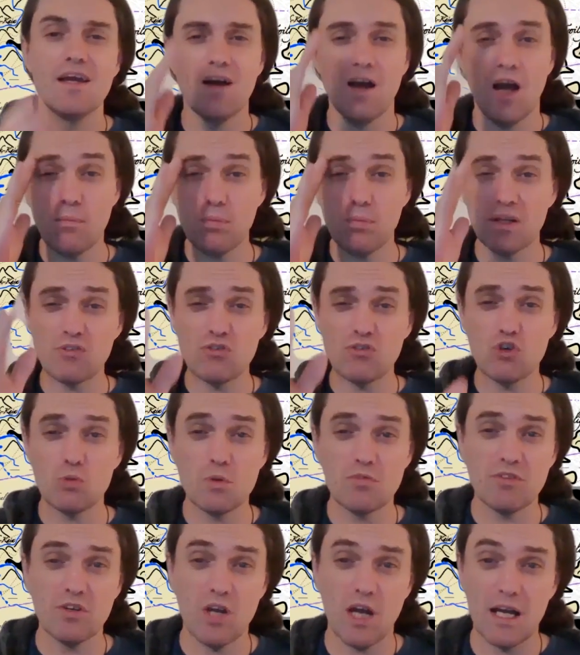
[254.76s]
I played Tomb
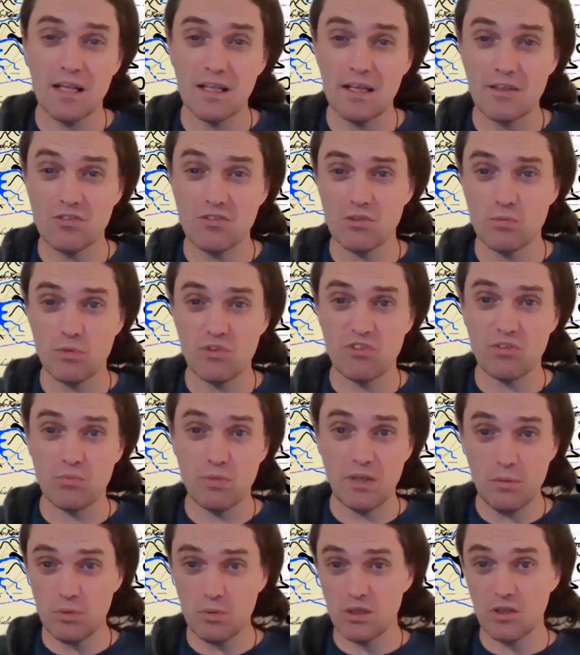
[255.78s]
of Annihilation with some
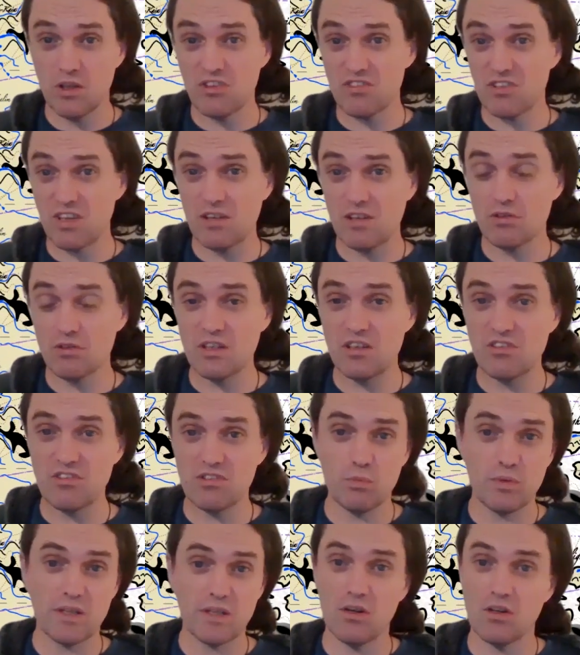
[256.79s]
people in Los Angeles,
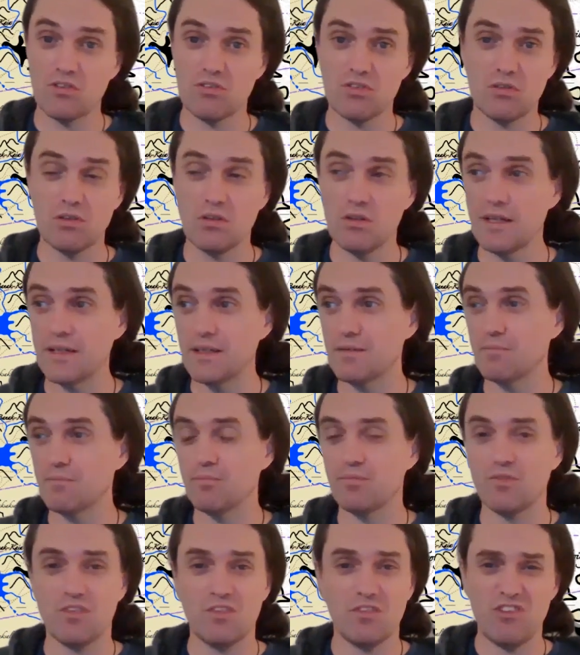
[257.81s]
and we got to like
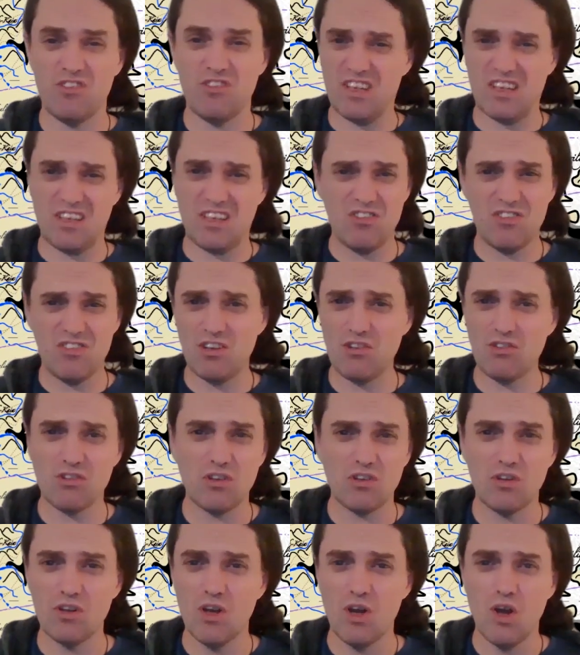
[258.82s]
the 2nd
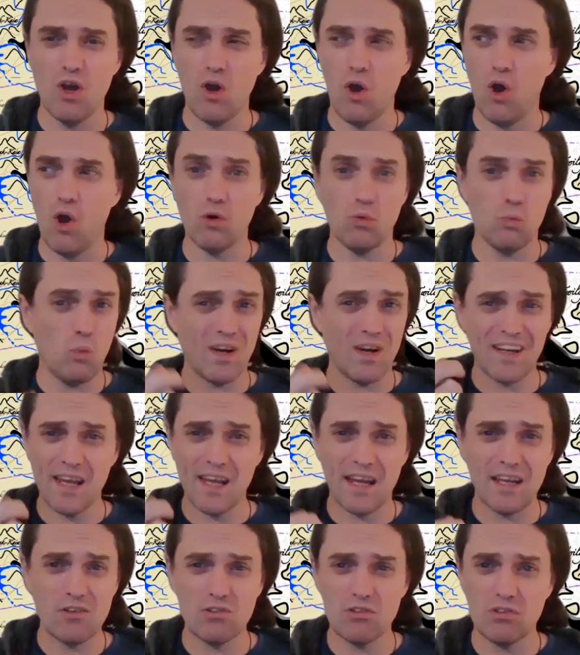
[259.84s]
session on one
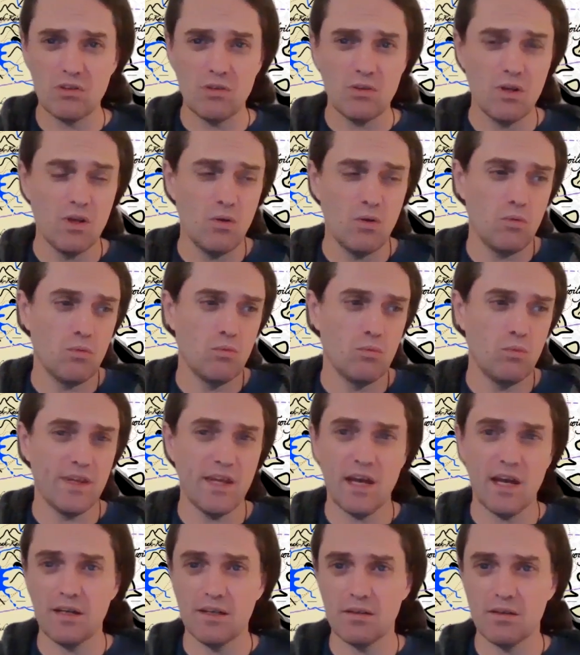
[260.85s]
occasion
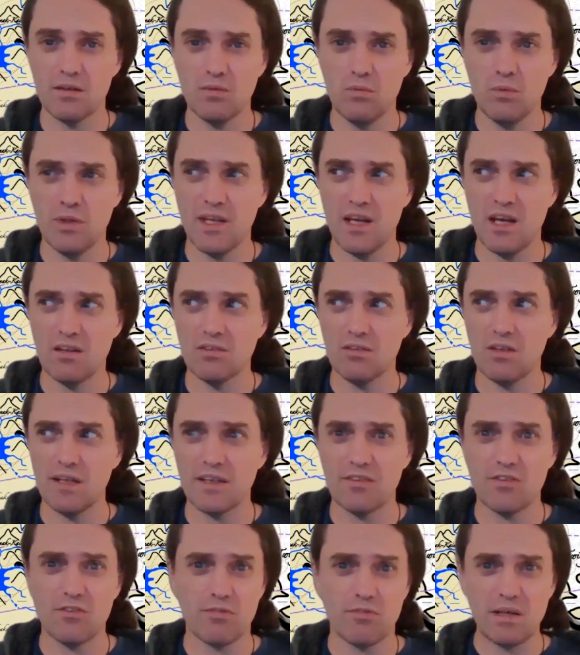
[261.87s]
without like
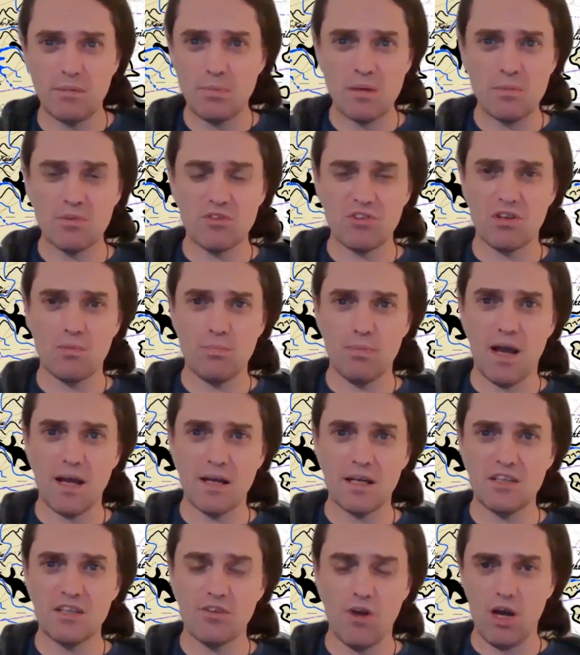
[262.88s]
3 members of the
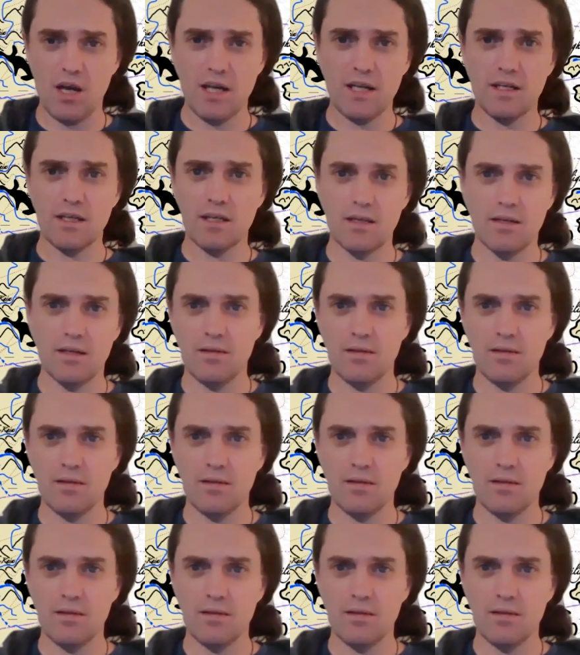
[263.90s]
party dying.